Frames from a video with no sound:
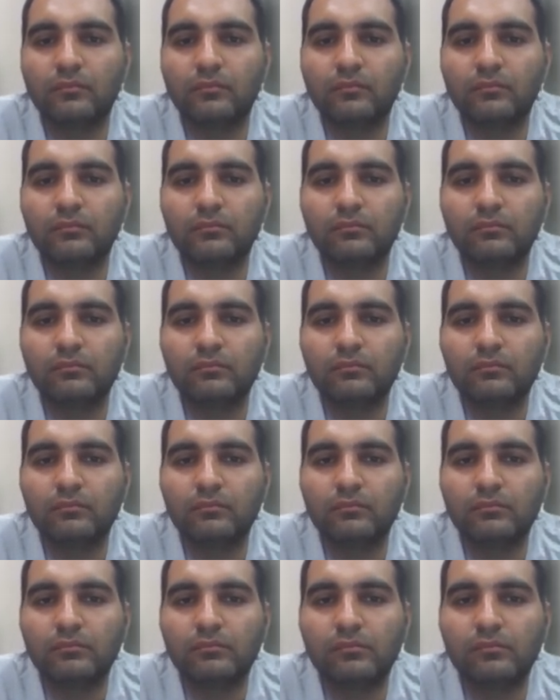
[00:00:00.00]

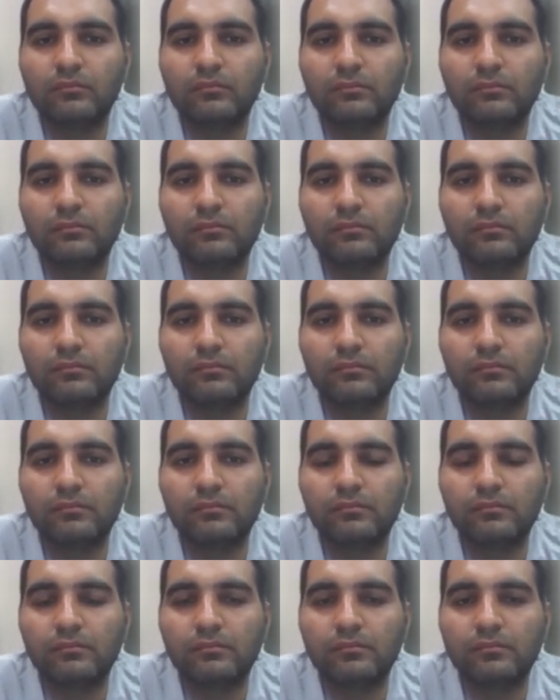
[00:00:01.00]

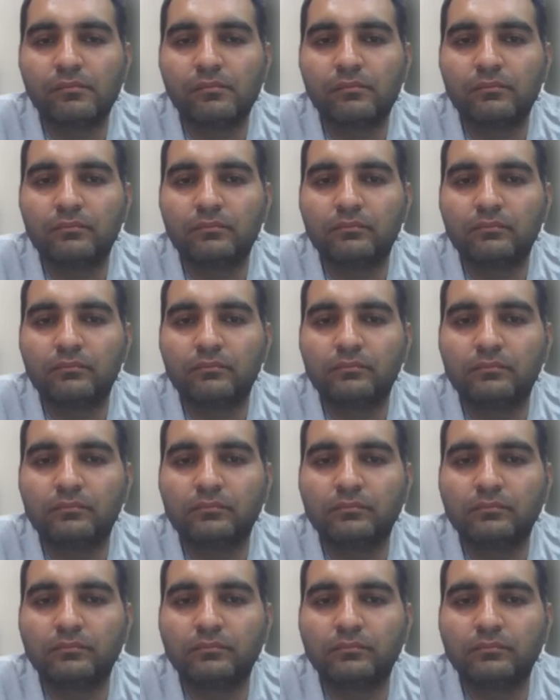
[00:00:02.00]

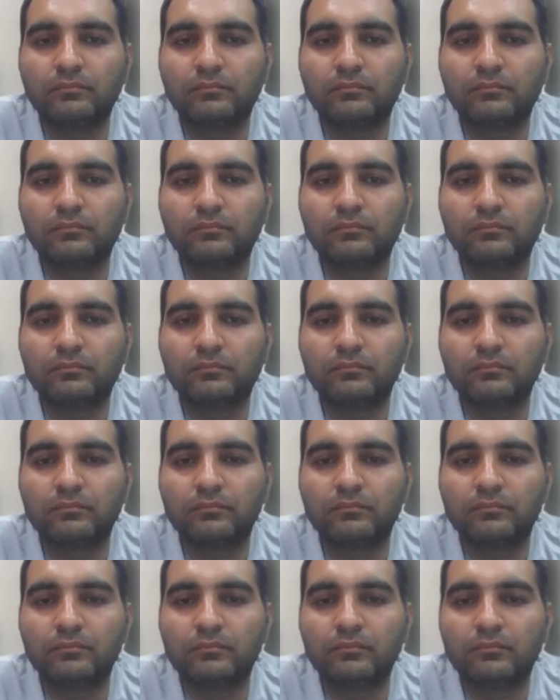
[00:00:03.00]

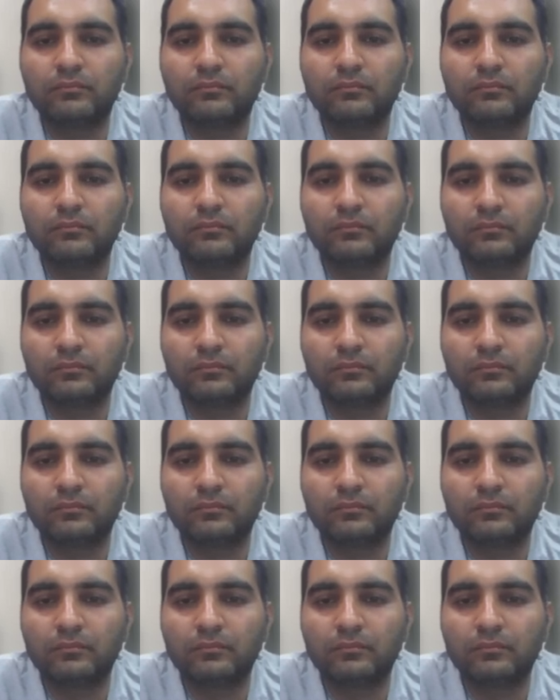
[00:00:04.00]
This person isn't speaking.